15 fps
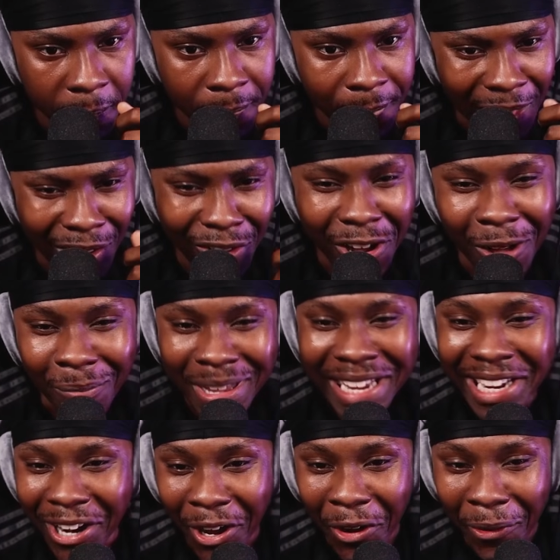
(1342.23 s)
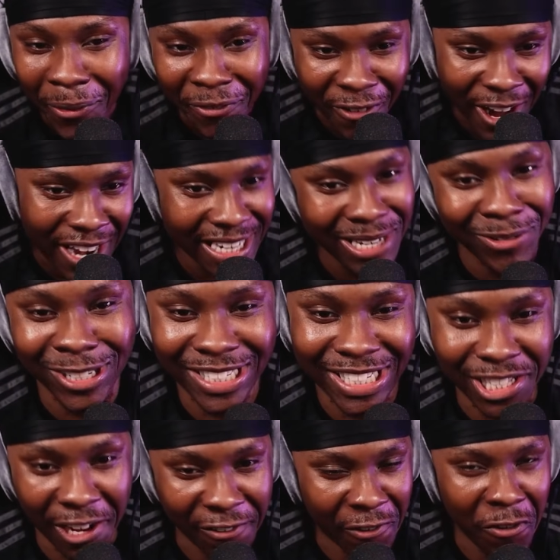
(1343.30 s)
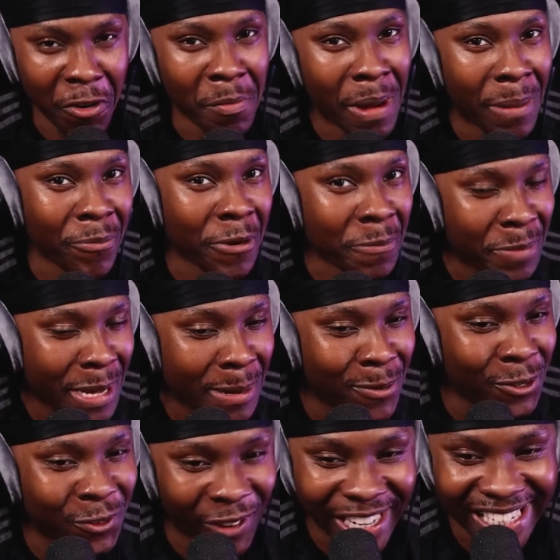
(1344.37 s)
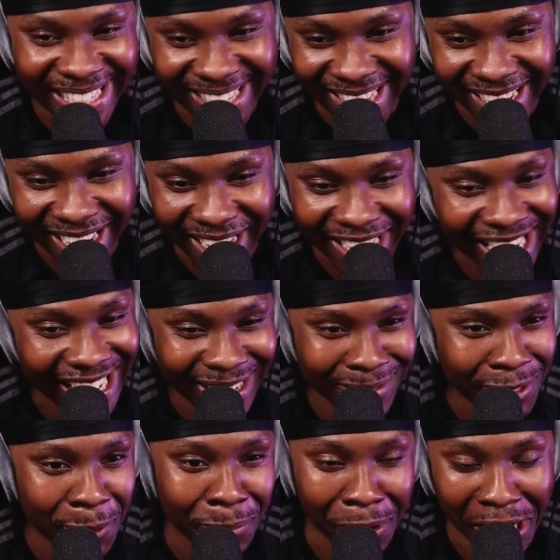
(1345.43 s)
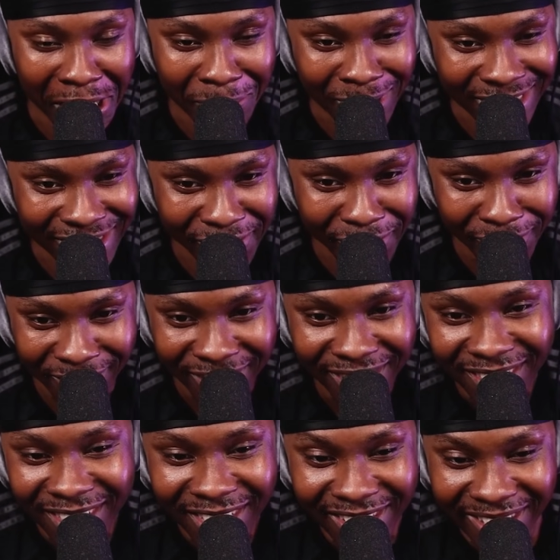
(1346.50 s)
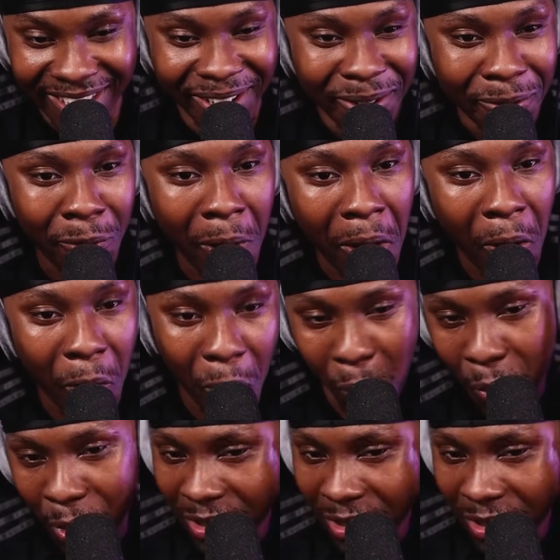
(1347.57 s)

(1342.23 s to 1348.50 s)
Look at me though, finally watching stuff and remembering people's faces and that. Like, I'm so proud of myself. Woo!